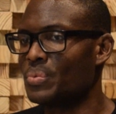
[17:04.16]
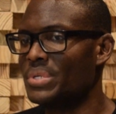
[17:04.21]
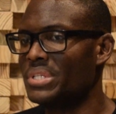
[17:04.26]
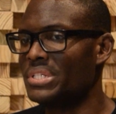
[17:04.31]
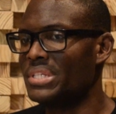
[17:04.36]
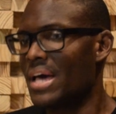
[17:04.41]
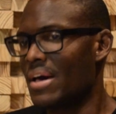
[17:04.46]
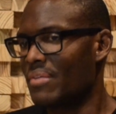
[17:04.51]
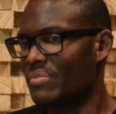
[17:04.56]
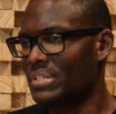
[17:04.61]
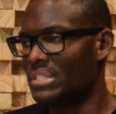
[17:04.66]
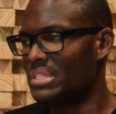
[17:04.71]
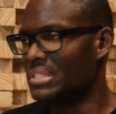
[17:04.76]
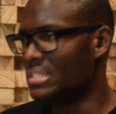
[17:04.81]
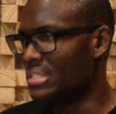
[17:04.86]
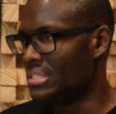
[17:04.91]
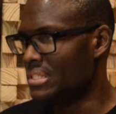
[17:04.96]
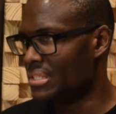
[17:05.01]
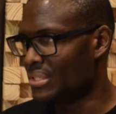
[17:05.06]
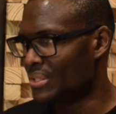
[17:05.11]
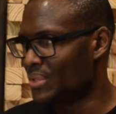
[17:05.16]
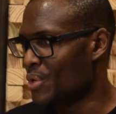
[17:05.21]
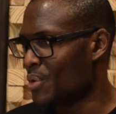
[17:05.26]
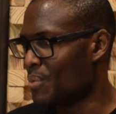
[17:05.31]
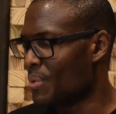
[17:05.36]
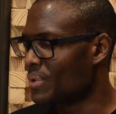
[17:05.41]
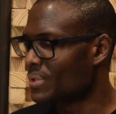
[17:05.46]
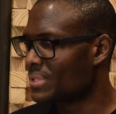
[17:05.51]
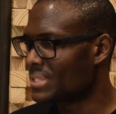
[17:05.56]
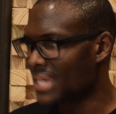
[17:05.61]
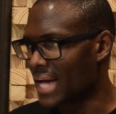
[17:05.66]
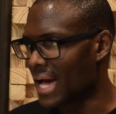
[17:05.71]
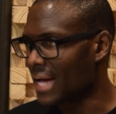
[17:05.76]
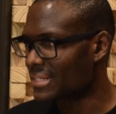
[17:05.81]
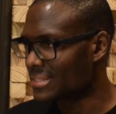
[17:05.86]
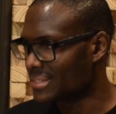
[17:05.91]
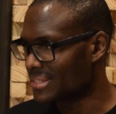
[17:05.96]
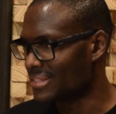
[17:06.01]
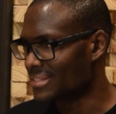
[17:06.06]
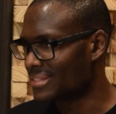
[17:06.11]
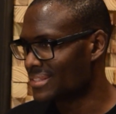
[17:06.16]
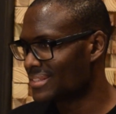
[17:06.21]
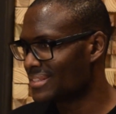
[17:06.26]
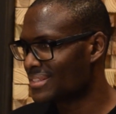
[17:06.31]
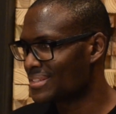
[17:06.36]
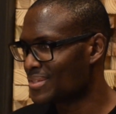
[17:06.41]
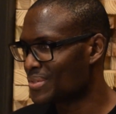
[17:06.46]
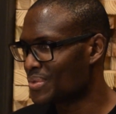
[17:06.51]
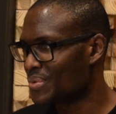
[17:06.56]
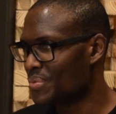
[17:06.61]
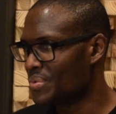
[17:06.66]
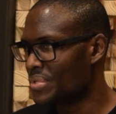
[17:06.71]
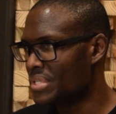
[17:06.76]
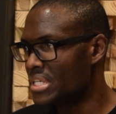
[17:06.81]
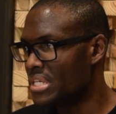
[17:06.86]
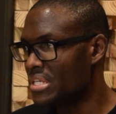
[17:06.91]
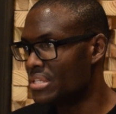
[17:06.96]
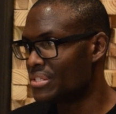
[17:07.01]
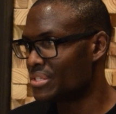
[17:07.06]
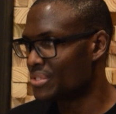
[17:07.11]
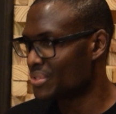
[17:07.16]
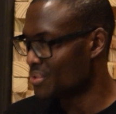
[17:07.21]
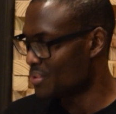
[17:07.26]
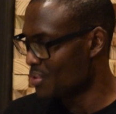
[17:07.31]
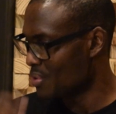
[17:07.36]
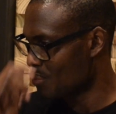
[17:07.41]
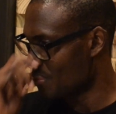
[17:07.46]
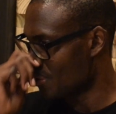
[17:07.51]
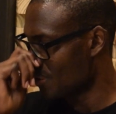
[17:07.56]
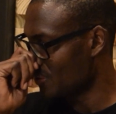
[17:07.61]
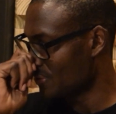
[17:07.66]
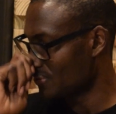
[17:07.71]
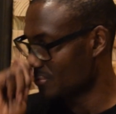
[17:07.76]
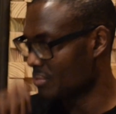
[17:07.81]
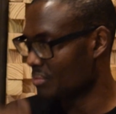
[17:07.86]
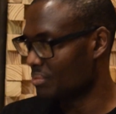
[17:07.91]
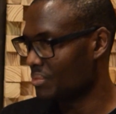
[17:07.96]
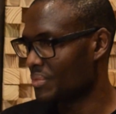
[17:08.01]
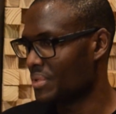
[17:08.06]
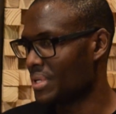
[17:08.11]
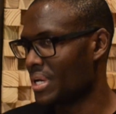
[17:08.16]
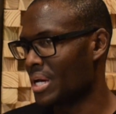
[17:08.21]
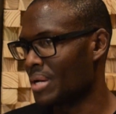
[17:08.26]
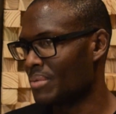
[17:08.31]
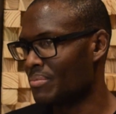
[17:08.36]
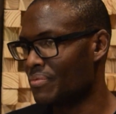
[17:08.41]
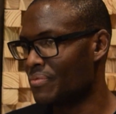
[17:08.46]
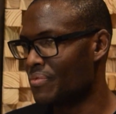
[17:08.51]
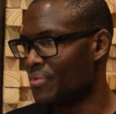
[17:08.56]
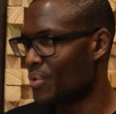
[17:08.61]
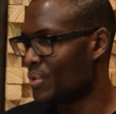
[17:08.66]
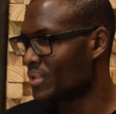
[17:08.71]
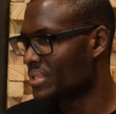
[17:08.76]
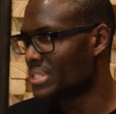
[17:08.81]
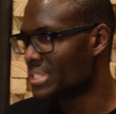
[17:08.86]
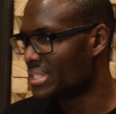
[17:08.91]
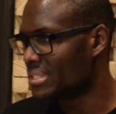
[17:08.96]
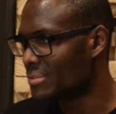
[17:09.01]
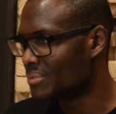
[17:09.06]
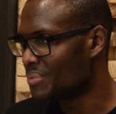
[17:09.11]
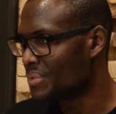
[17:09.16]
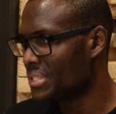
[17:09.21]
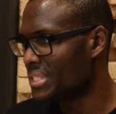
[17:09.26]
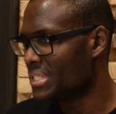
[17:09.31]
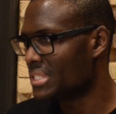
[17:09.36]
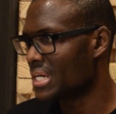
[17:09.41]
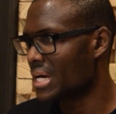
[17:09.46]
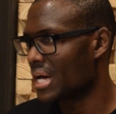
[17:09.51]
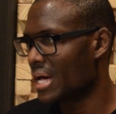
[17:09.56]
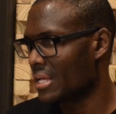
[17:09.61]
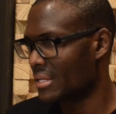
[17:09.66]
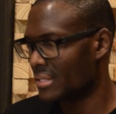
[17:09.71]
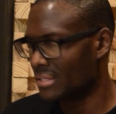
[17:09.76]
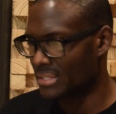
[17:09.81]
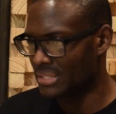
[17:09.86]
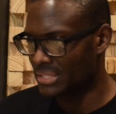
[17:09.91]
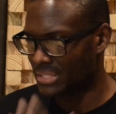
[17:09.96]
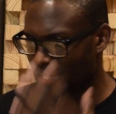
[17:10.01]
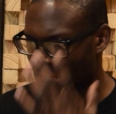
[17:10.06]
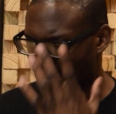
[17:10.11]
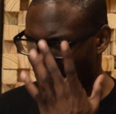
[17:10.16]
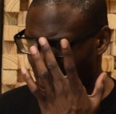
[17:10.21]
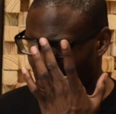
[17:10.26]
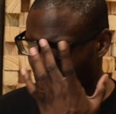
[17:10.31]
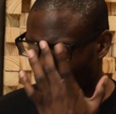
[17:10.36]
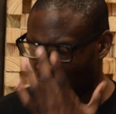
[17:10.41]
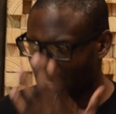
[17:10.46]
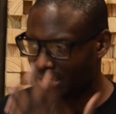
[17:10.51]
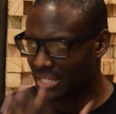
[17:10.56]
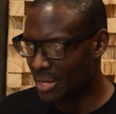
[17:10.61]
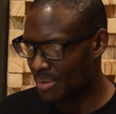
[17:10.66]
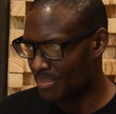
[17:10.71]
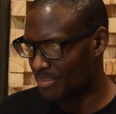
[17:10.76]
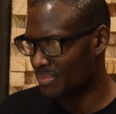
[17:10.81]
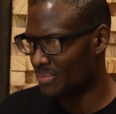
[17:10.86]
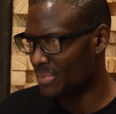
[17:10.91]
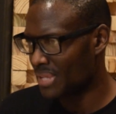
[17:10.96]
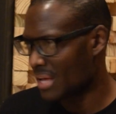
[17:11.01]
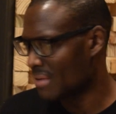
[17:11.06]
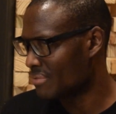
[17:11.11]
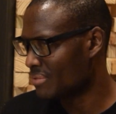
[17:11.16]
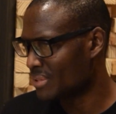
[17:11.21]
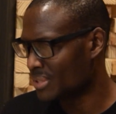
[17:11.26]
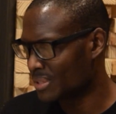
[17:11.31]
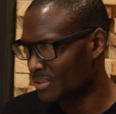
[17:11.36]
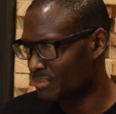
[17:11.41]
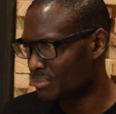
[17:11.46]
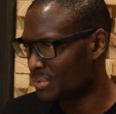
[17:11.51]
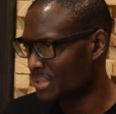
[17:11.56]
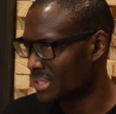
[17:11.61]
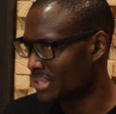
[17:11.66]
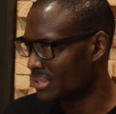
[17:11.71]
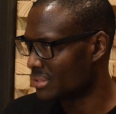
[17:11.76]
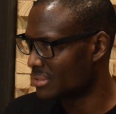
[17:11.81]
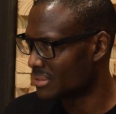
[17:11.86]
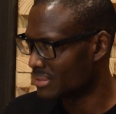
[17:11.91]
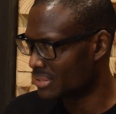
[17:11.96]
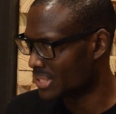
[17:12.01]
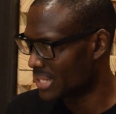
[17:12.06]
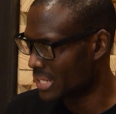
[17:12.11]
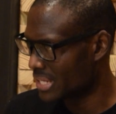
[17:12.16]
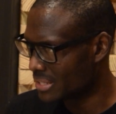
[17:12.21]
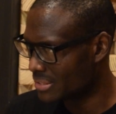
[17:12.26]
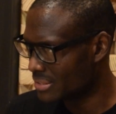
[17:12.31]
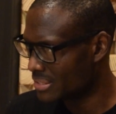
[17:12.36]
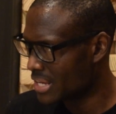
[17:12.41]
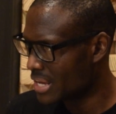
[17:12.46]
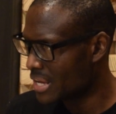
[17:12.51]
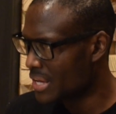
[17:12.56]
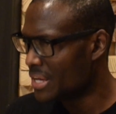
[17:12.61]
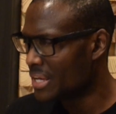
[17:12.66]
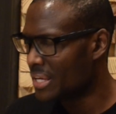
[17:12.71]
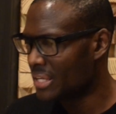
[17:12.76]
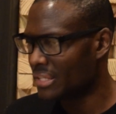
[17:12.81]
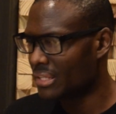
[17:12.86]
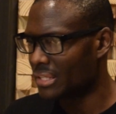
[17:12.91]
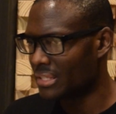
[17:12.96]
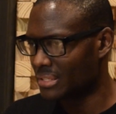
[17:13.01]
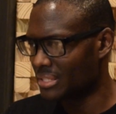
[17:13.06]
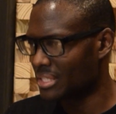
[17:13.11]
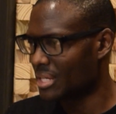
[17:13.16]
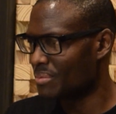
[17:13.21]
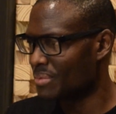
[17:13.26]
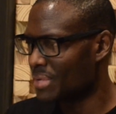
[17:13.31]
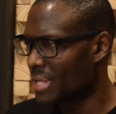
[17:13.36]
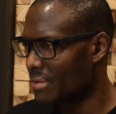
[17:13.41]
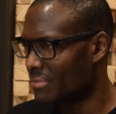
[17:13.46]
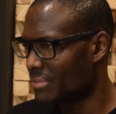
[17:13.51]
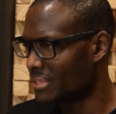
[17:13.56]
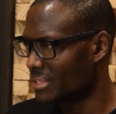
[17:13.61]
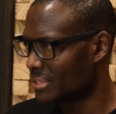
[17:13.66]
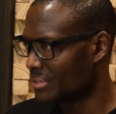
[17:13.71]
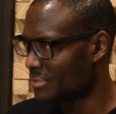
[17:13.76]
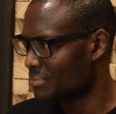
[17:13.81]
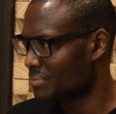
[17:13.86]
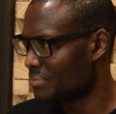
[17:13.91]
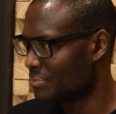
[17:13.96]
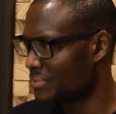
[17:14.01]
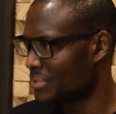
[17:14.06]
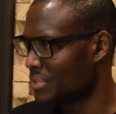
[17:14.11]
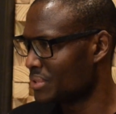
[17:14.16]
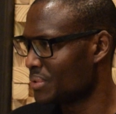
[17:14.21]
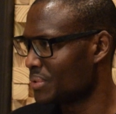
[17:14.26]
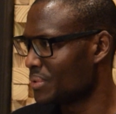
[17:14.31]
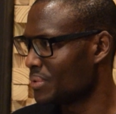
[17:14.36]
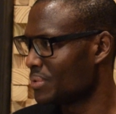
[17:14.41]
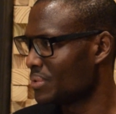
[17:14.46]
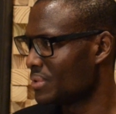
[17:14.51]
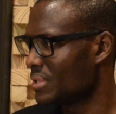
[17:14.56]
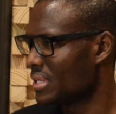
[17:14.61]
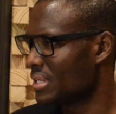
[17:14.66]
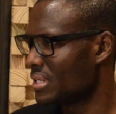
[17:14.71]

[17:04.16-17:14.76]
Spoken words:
we definitely need to know about taxes. We need to know about voting. We need to understand some level of political science, like some level of, you know,